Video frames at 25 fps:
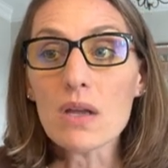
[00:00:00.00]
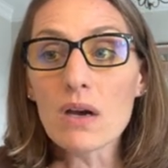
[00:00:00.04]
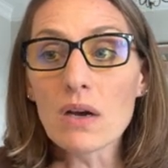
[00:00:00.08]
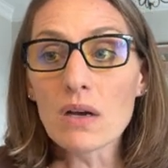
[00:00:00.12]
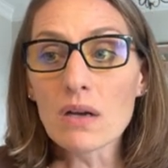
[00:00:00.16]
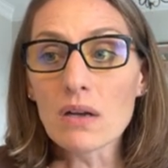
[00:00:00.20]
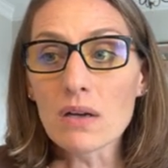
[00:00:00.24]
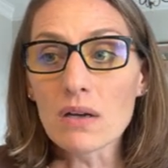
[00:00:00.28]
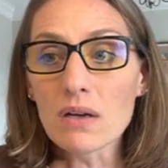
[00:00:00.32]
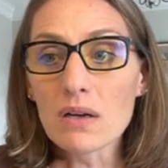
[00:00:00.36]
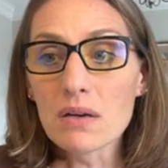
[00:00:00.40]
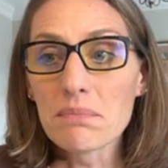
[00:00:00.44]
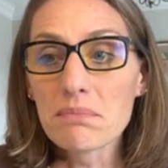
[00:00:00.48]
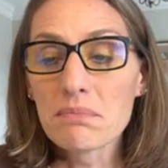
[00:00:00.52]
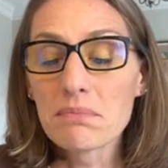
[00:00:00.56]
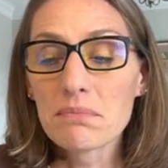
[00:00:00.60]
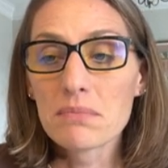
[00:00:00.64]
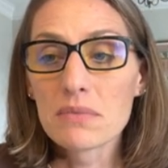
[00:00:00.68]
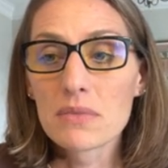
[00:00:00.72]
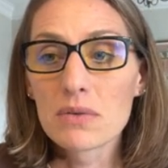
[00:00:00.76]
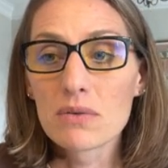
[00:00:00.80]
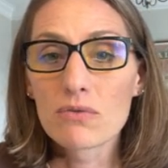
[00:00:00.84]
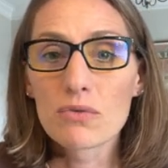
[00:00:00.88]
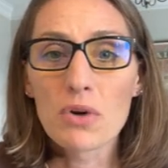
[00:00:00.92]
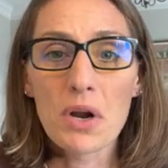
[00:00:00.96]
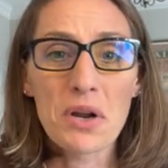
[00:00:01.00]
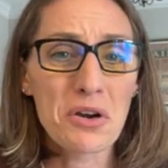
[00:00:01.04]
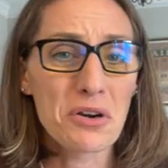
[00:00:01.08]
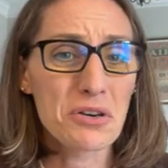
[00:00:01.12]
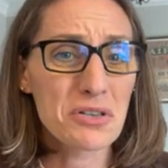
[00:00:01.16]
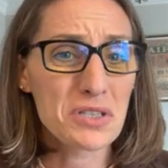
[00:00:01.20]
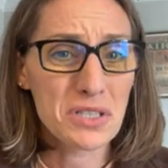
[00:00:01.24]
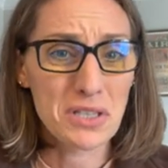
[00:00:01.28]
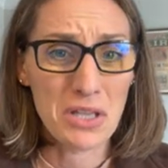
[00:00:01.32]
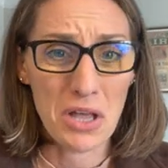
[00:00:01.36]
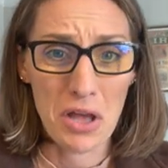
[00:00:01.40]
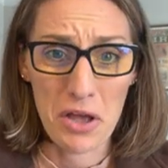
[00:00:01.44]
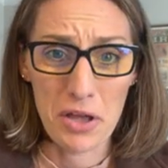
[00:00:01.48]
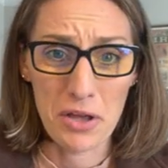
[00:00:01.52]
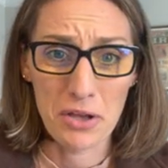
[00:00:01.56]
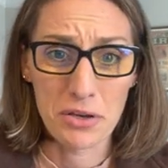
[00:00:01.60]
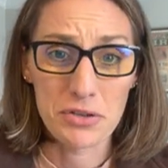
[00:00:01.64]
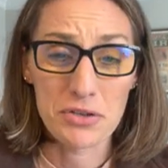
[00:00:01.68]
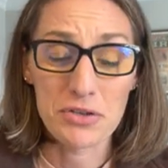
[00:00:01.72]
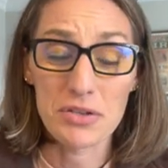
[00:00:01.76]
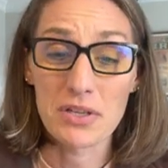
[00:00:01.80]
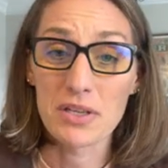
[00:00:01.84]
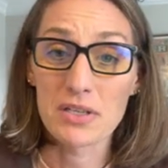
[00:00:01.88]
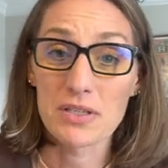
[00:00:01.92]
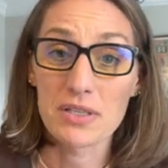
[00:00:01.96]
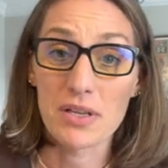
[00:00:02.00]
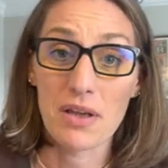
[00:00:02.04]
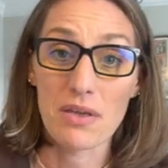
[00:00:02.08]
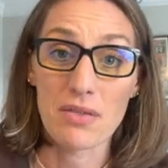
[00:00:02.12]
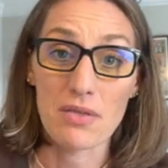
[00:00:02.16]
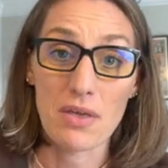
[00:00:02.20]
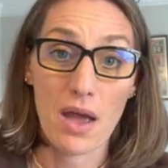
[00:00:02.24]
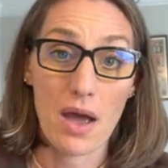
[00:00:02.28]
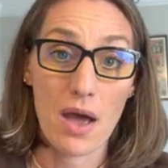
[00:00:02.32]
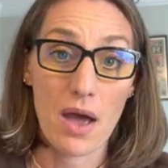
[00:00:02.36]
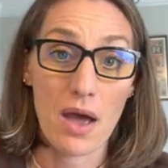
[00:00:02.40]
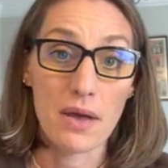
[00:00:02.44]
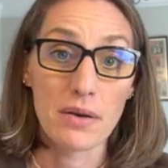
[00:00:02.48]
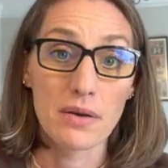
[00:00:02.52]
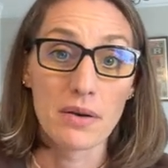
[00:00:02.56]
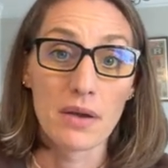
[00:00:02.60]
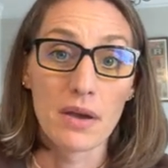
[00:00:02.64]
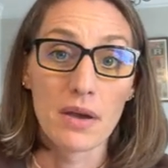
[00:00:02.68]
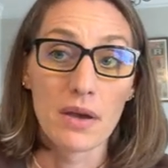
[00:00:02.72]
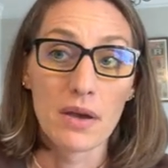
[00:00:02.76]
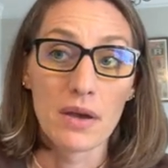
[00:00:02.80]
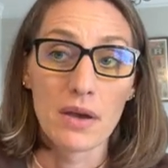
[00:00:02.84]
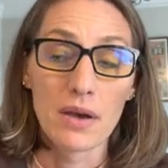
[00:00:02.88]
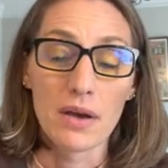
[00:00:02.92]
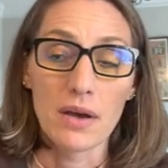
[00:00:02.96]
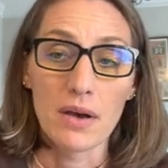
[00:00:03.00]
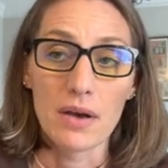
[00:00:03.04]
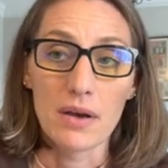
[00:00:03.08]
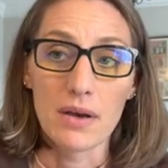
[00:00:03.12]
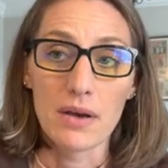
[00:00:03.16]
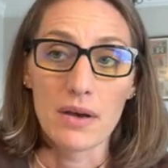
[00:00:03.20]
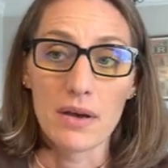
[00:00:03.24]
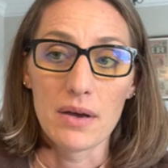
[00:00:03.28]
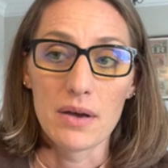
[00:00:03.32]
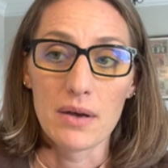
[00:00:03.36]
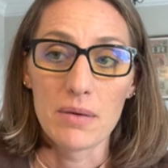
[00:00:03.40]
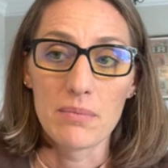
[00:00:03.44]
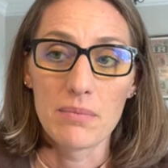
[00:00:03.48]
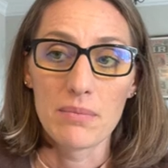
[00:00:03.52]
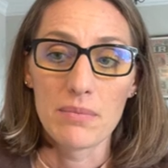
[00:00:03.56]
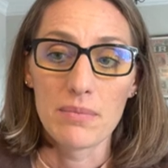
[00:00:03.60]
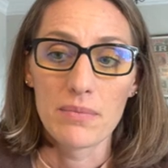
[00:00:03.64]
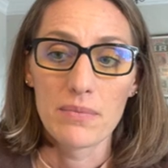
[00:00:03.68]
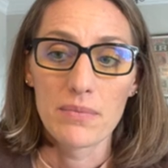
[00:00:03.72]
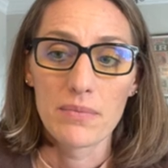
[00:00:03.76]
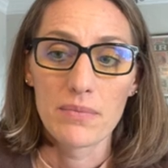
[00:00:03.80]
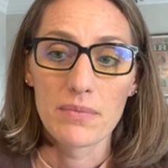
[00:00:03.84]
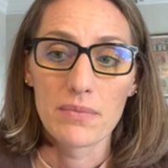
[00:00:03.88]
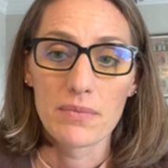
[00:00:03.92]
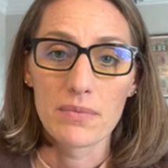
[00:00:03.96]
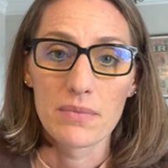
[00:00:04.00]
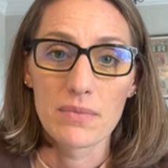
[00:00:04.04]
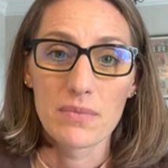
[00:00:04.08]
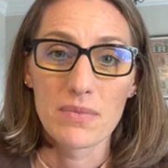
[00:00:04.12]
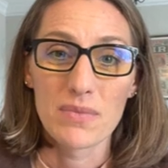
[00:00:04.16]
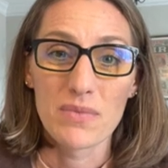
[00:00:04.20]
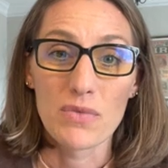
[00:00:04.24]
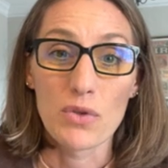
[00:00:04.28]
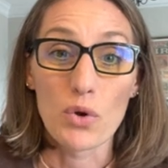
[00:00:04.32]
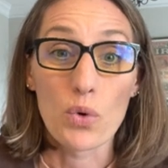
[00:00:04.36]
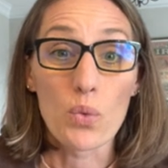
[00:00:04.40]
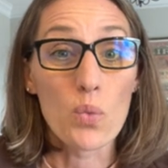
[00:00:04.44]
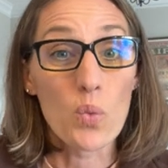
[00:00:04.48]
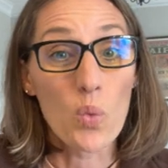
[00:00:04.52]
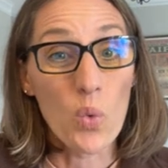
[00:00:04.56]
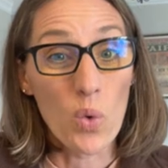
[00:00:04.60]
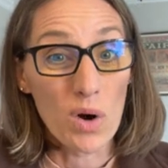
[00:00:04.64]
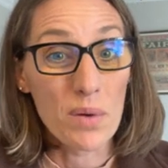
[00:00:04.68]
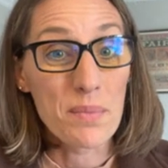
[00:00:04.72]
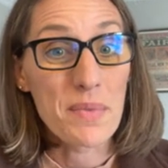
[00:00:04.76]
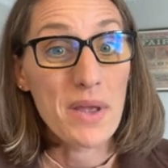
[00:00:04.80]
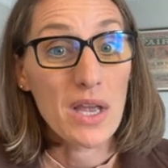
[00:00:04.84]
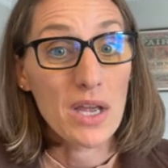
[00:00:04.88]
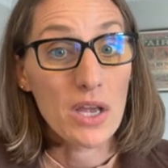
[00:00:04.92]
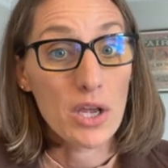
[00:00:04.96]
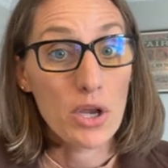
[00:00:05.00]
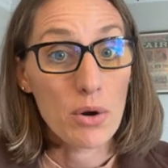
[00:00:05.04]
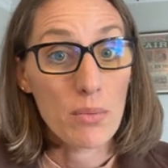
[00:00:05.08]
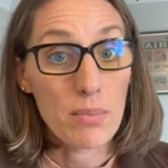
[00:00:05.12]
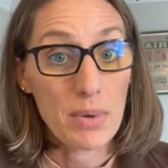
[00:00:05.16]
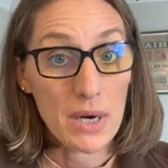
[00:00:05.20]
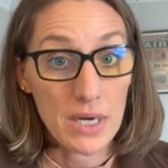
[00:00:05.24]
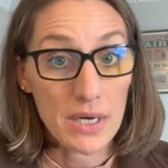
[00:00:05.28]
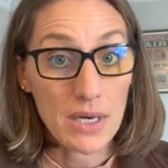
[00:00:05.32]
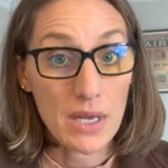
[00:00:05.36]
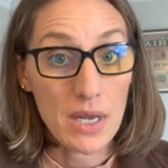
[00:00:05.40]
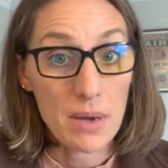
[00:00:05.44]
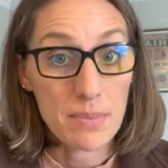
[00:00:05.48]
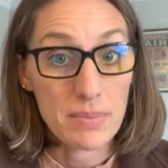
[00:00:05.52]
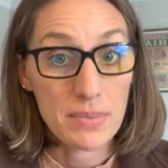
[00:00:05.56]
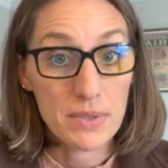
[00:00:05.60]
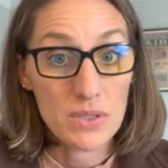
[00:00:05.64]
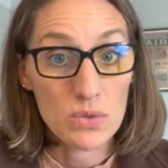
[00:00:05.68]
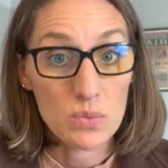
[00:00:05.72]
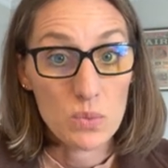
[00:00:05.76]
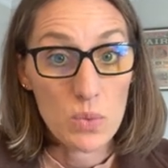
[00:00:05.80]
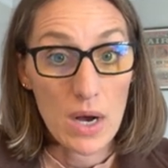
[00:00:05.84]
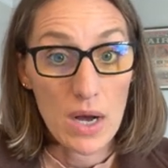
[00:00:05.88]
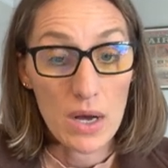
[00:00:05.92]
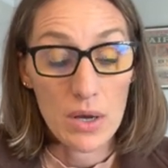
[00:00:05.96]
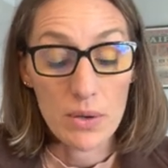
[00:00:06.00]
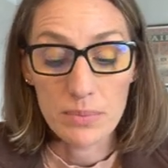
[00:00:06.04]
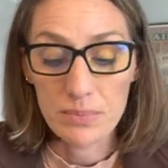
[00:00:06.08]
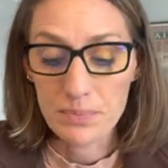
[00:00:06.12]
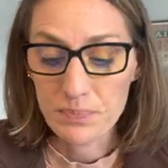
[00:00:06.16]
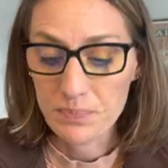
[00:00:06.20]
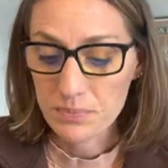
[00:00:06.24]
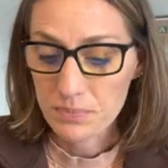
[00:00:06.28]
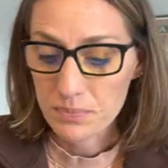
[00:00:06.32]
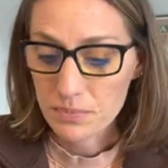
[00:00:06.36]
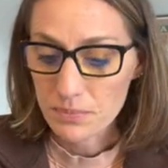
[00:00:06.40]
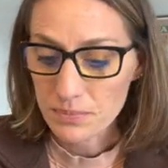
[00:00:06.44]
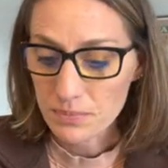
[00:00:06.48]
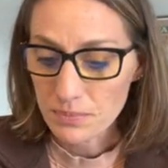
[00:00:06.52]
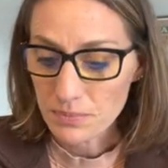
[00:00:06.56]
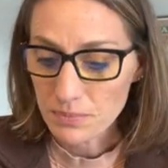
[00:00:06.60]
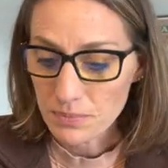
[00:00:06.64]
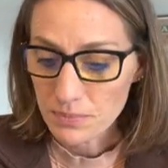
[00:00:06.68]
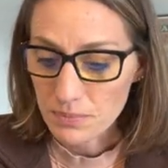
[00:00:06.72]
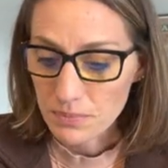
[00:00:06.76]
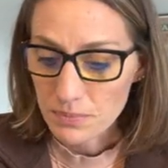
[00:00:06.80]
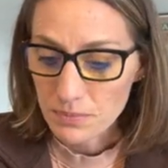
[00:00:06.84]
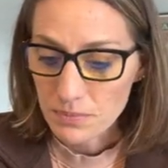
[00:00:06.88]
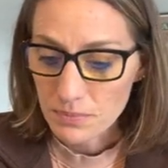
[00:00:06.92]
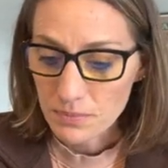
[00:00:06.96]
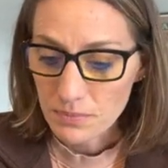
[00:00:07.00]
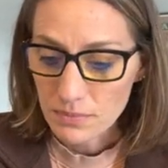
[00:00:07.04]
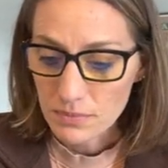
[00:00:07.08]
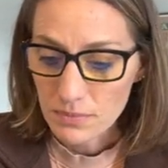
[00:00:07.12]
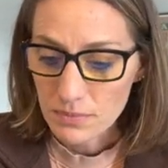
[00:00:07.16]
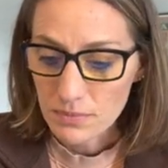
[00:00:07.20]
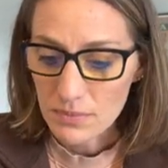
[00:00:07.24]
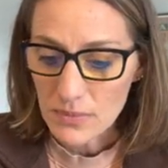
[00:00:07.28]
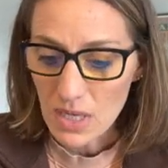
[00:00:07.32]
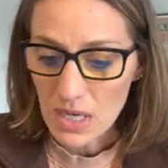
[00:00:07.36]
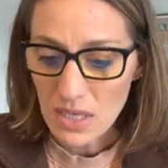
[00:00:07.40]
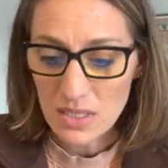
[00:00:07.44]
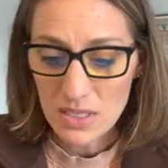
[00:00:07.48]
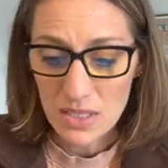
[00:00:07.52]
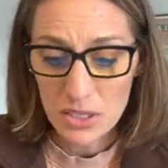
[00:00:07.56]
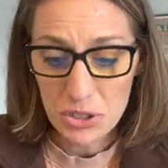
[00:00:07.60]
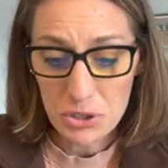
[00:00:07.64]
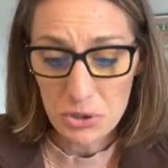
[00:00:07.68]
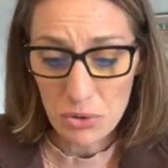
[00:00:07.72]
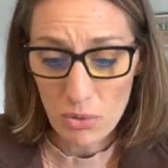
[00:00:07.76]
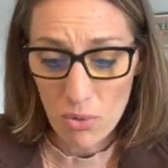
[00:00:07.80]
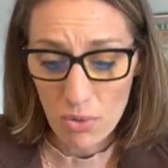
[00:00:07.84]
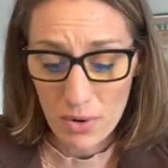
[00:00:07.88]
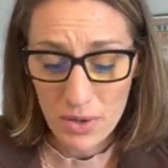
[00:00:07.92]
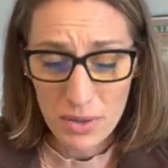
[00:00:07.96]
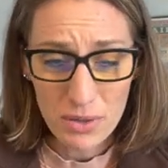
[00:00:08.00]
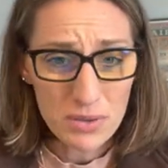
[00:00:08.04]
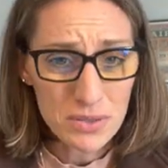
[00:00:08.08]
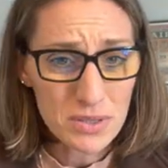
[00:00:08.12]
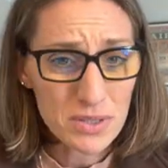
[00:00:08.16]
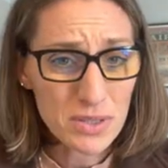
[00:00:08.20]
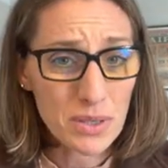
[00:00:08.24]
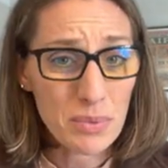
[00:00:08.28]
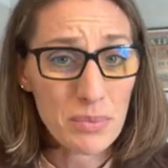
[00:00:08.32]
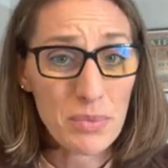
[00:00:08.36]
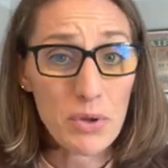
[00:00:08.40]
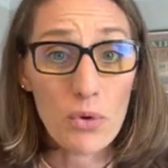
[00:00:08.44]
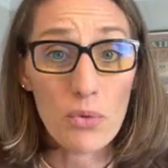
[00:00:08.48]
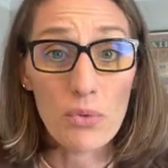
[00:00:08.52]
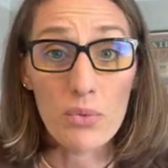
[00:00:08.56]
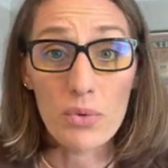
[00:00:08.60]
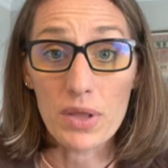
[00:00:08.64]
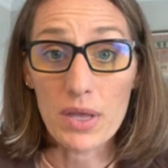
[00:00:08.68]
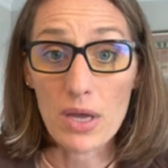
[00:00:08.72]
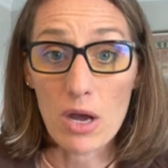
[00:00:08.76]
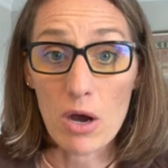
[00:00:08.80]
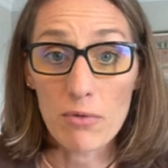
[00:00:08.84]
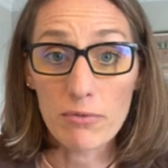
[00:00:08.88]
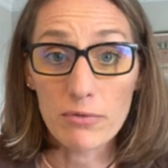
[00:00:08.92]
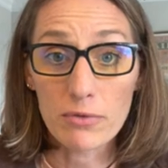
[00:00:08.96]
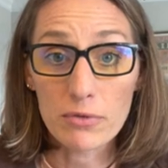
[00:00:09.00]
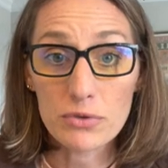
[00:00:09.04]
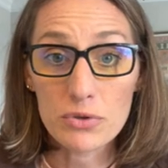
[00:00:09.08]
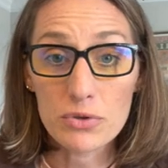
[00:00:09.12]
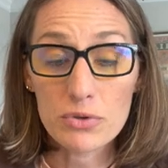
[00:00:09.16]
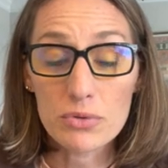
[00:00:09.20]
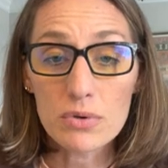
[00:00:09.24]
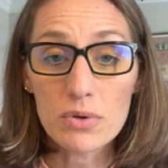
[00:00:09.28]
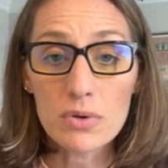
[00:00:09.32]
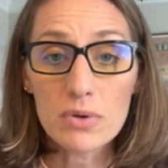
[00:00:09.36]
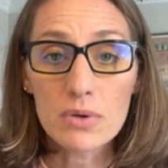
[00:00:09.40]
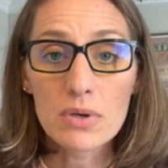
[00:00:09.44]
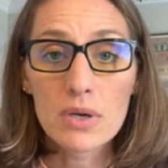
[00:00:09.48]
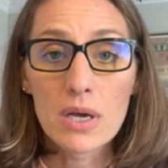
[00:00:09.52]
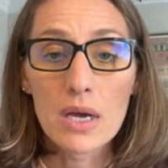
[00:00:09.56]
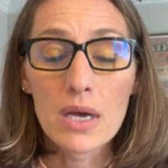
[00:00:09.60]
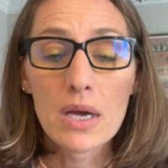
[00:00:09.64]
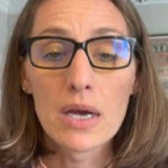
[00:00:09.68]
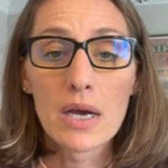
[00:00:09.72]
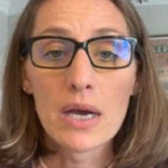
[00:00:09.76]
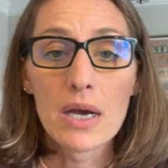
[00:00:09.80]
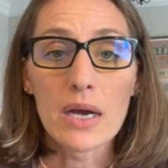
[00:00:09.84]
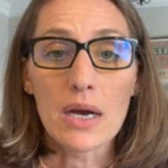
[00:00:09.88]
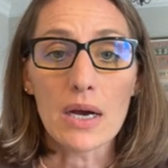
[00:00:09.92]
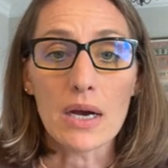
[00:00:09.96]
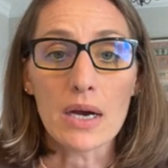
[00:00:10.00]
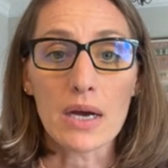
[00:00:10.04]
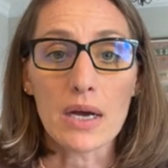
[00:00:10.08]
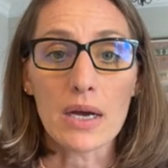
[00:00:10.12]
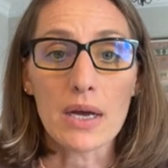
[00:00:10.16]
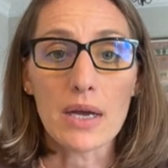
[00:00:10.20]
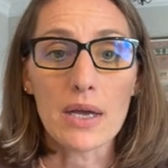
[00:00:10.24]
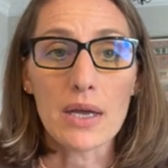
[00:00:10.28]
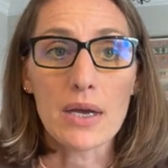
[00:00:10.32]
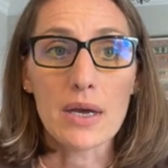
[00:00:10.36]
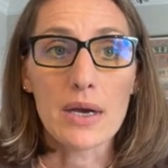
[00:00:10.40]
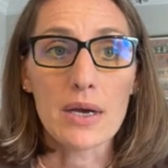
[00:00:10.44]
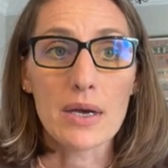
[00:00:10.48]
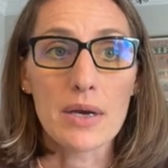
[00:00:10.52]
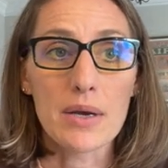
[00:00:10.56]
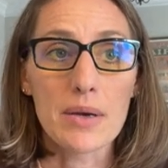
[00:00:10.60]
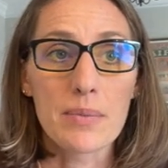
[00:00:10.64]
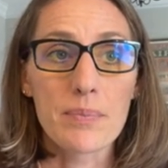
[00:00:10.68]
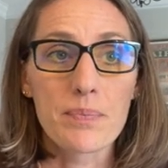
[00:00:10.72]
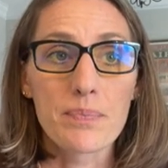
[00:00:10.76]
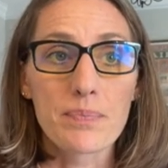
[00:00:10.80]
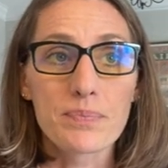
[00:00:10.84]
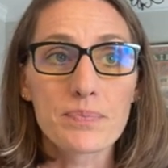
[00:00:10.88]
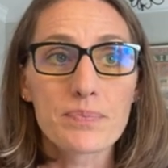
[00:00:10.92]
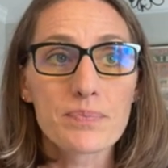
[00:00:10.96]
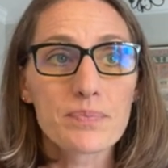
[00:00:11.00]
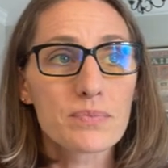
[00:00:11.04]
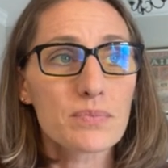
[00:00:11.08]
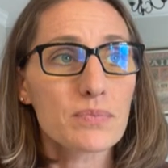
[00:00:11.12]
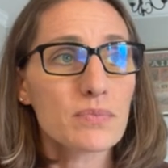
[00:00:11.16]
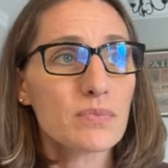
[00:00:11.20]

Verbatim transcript: um, runner's lunge, things like that. Um, they're warming your body up as well. Essential oils can be a really helpful tool. I, um,